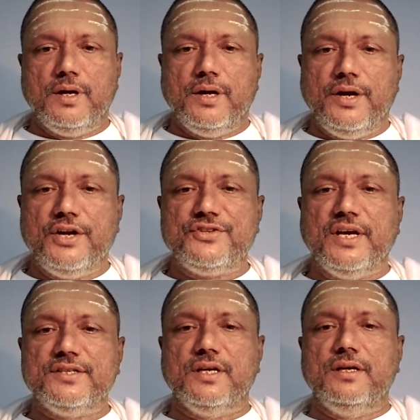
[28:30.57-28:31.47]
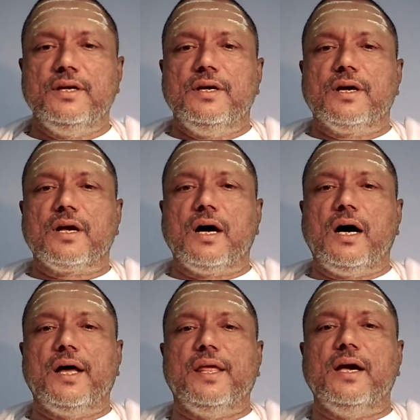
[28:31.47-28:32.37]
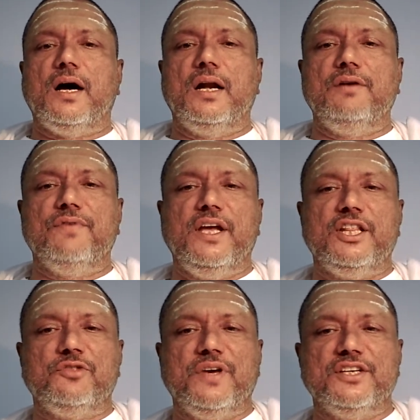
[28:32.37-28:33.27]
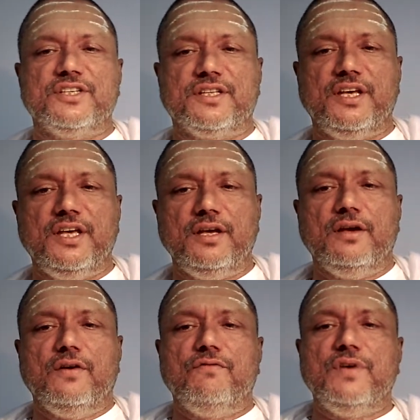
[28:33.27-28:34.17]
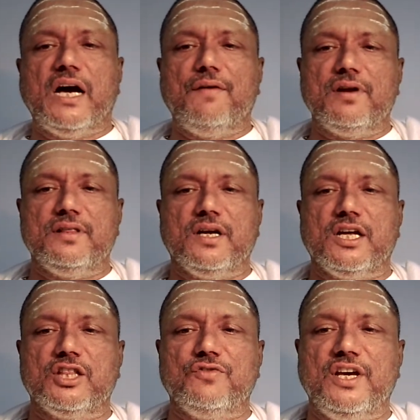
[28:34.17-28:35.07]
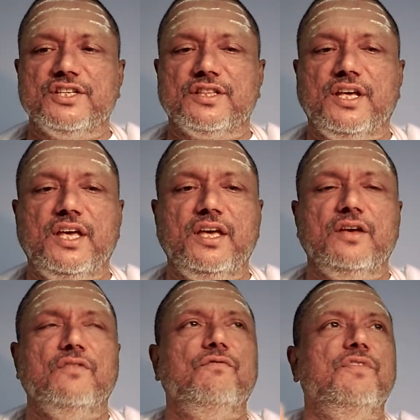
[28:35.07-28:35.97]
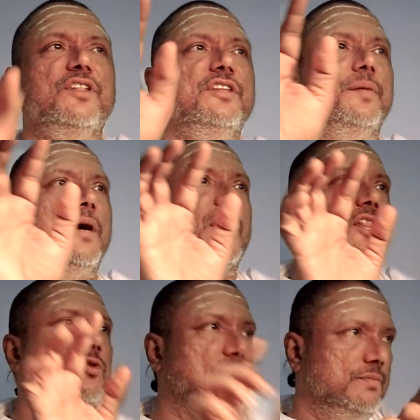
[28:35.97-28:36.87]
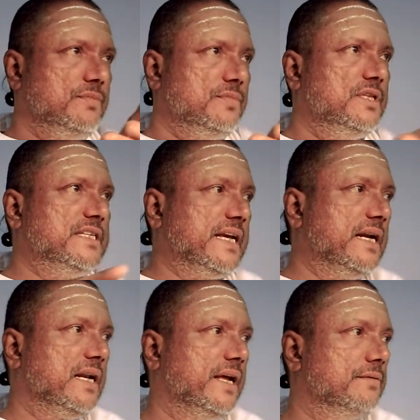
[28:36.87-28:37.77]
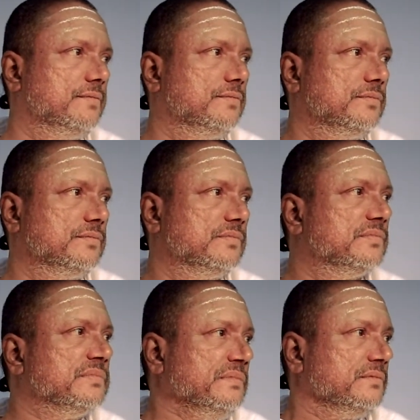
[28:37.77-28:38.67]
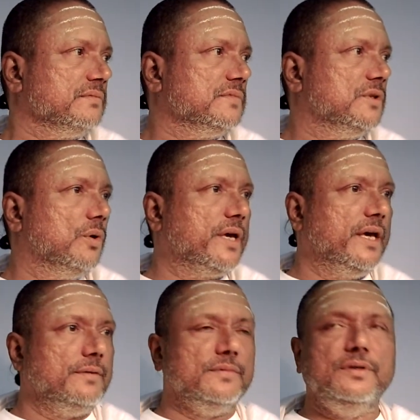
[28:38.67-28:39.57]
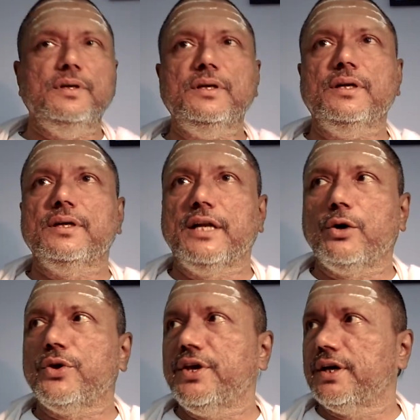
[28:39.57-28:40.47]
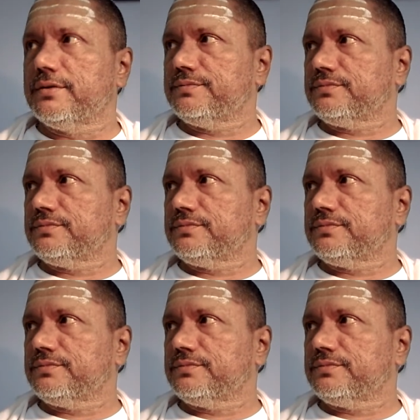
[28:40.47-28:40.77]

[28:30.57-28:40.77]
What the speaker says: it says karya anvayitve sati vyavartakatve sati vidyamanatvam. The second line. Okay. Now here